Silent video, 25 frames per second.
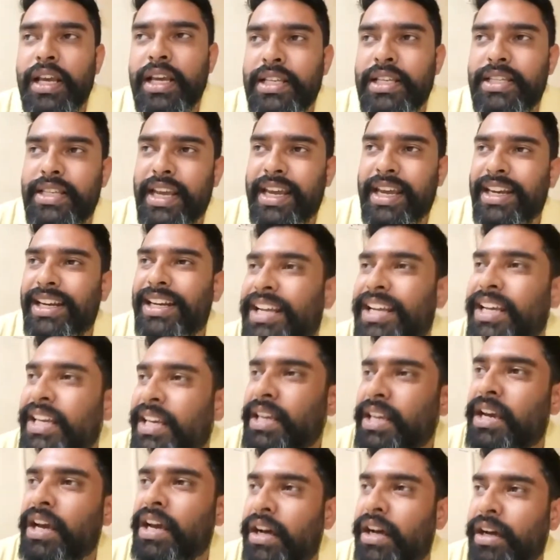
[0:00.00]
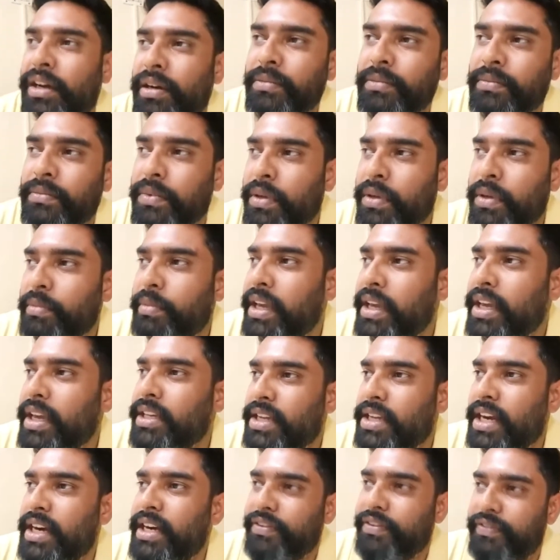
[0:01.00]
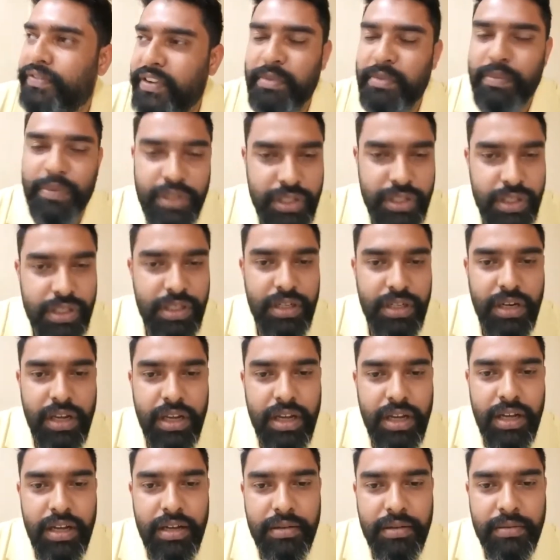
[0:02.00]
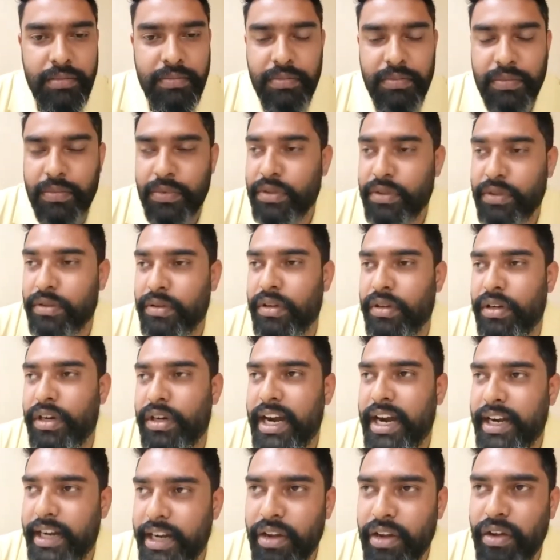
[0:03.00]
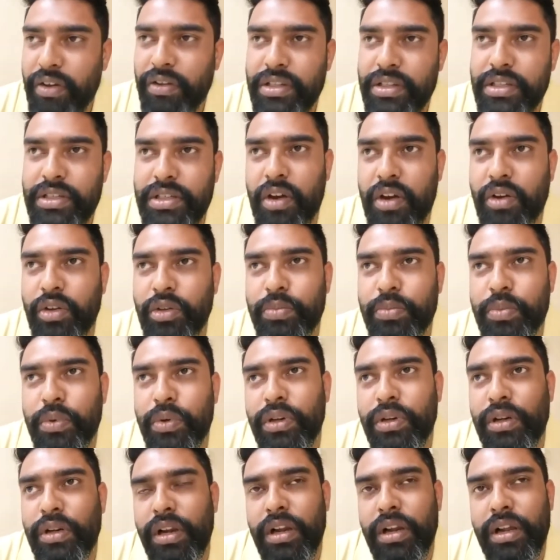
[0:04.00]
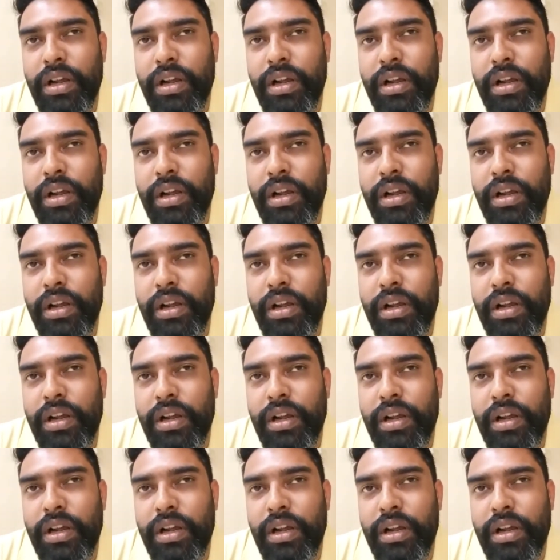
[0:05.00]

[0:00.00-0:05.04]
Secondly, being a scientific mission, landing on the South Pole,